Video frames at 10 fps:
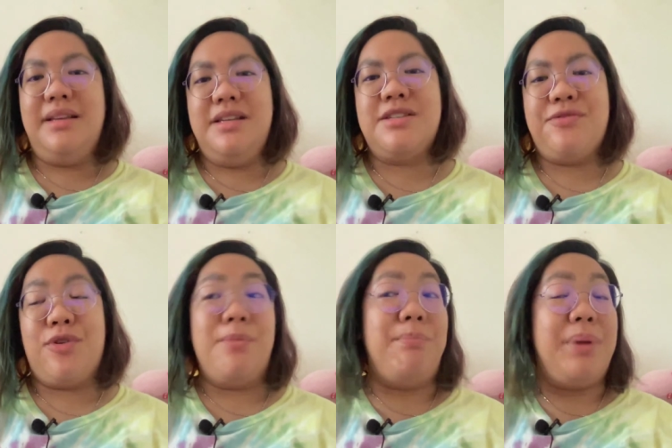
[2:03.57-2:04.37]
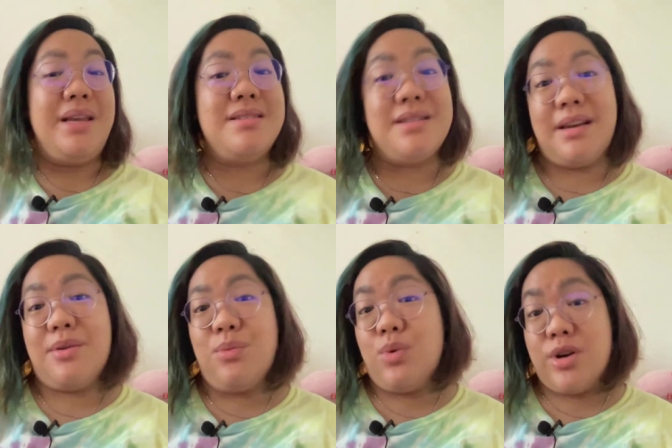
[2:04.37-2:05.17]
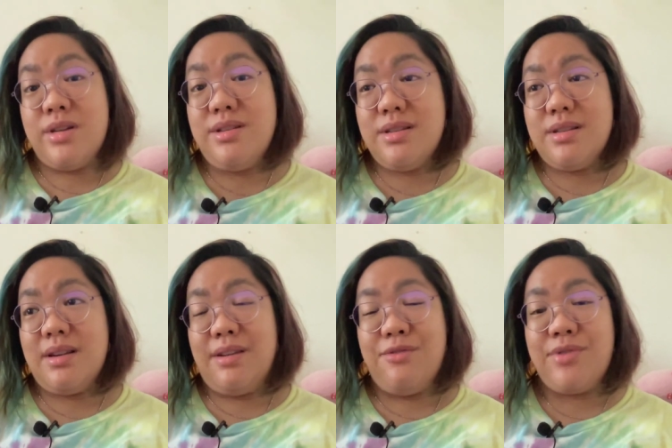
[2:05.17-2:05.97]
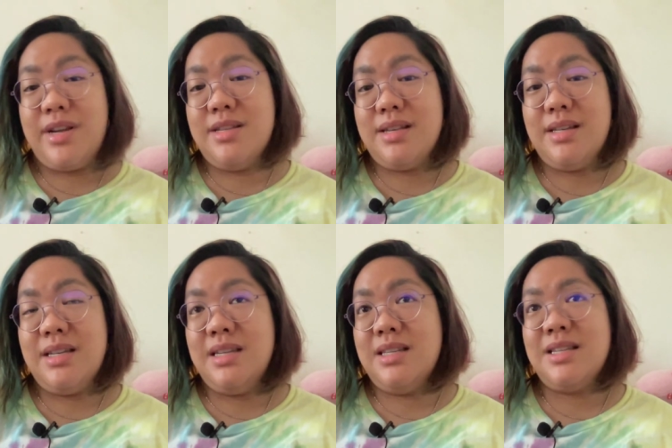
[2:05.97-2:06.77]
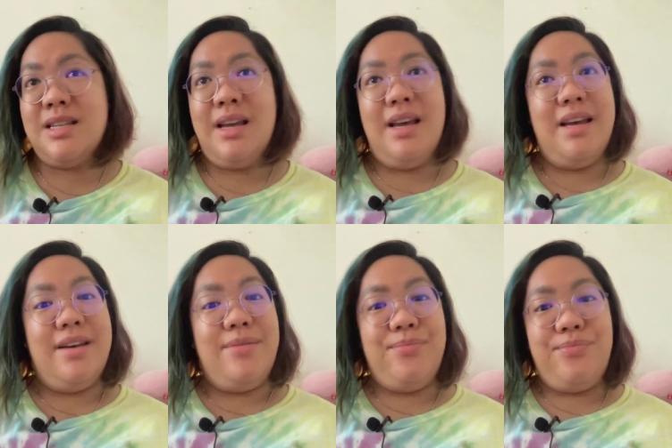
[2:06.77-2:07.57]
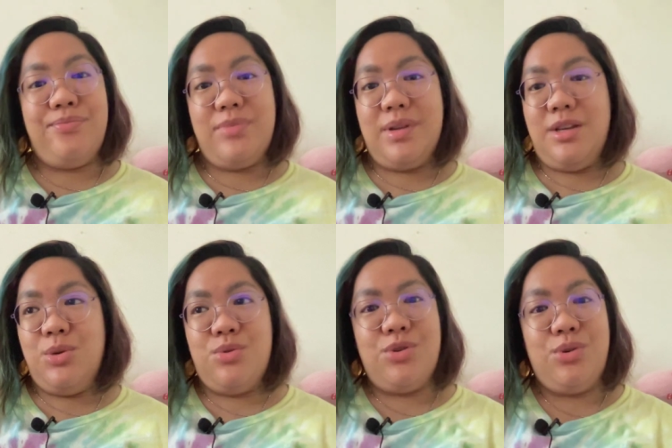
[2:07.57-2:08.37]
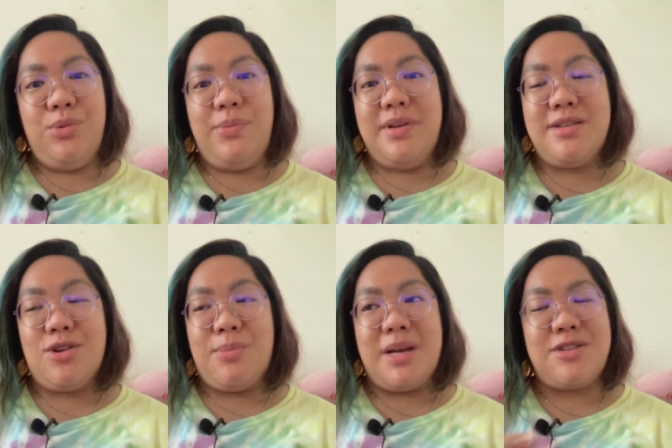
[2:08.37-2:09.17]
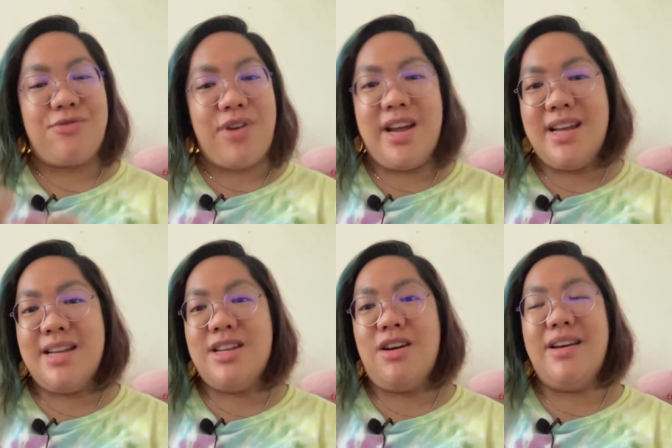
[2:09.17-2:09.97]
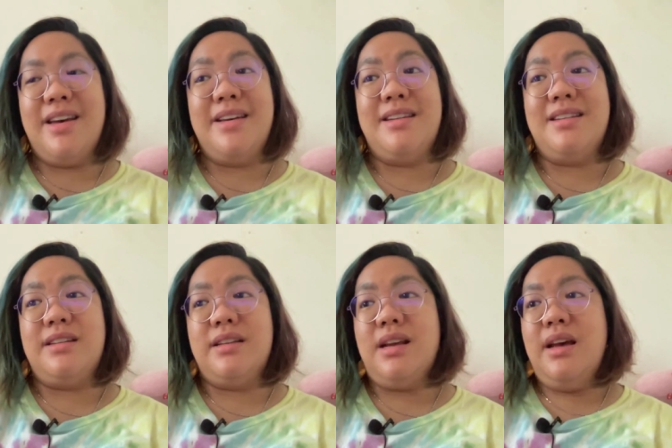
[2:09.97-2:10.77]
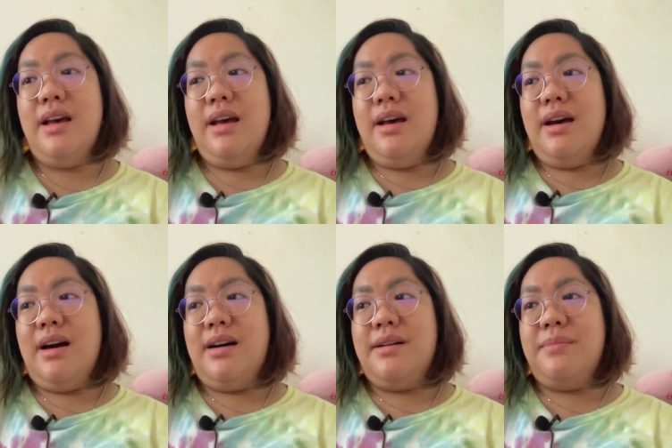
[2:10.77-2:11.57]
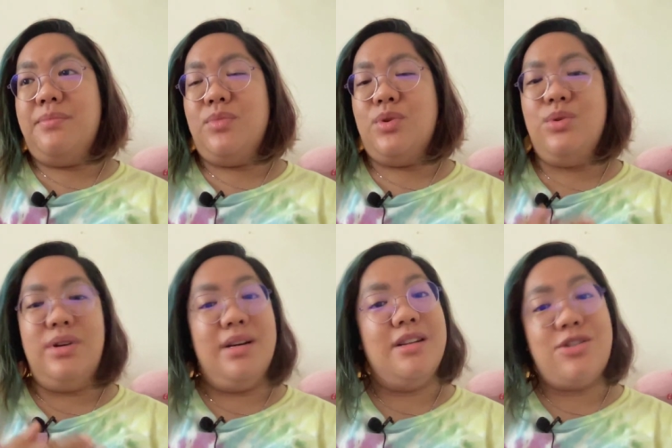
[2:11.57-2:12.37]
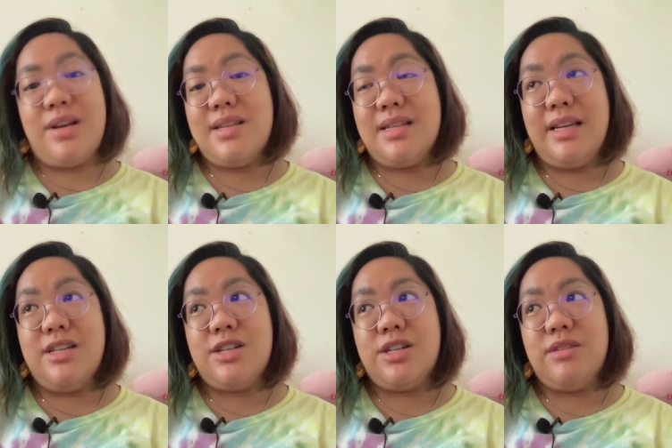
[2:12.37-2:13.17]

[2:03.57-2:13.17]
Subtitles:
least for basic words and phrases, YouTube is your best friend, and Google Translator